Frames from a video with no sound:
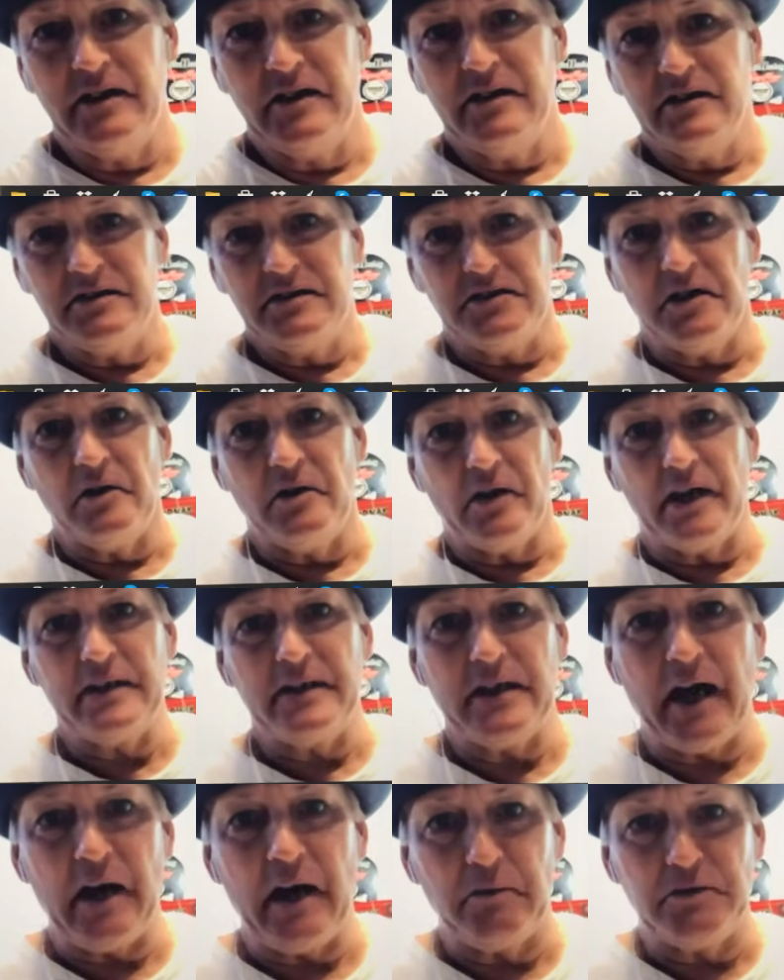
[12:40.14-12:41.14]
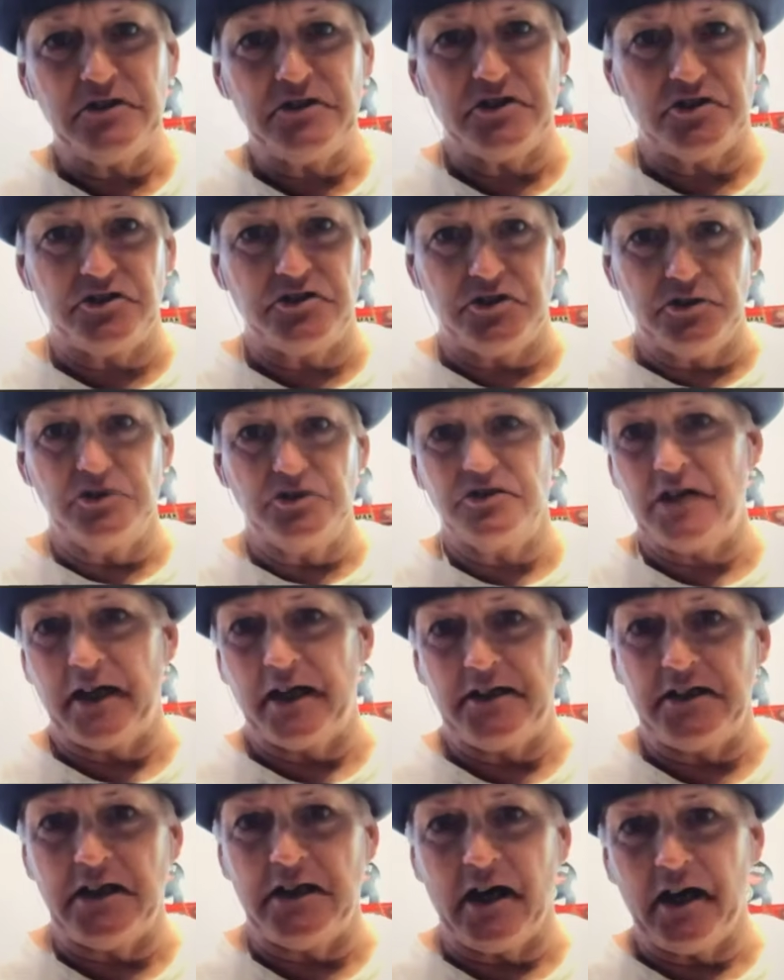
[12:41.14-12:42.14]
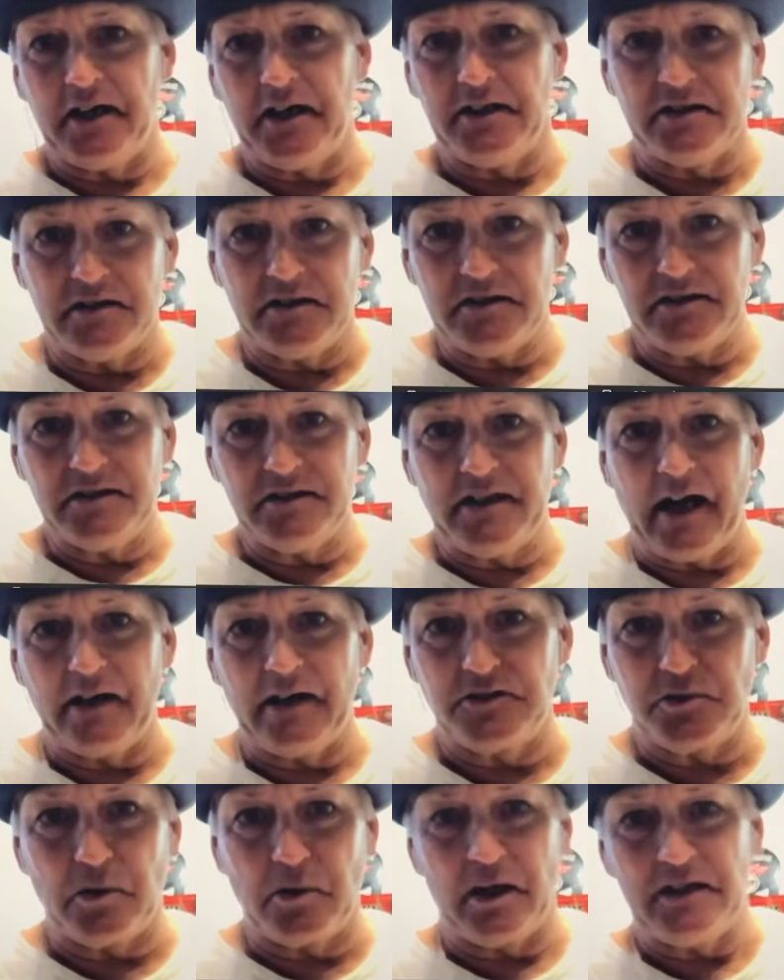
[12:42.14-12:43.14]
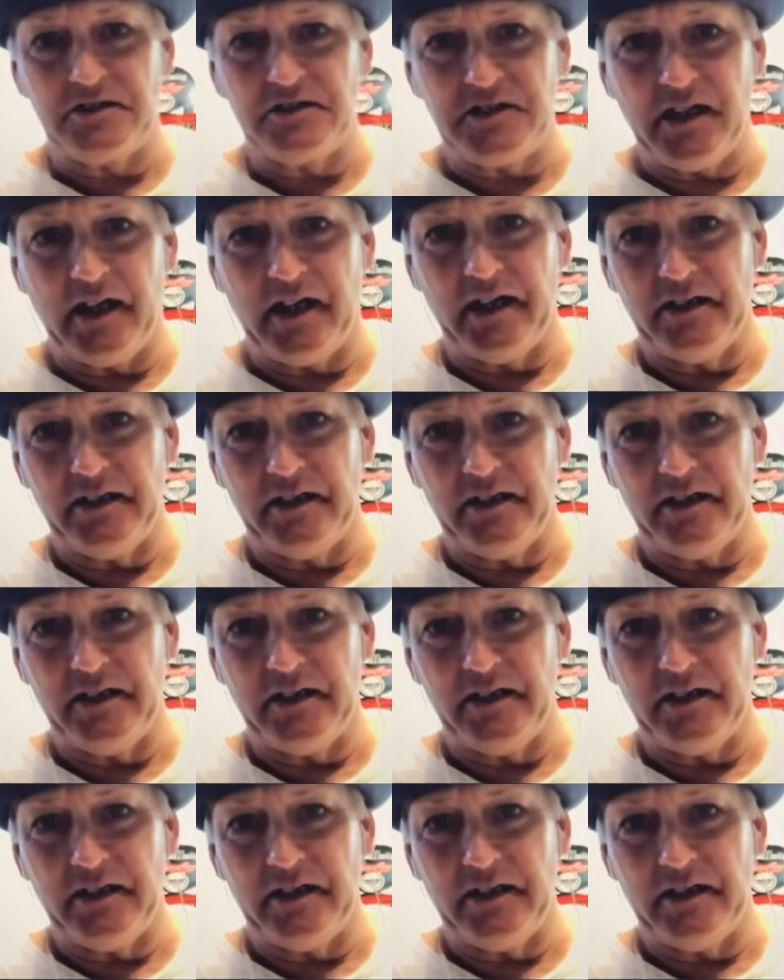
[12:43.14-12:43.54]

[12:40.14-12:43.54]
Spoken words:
I would just choose 99, and that's where I stayed.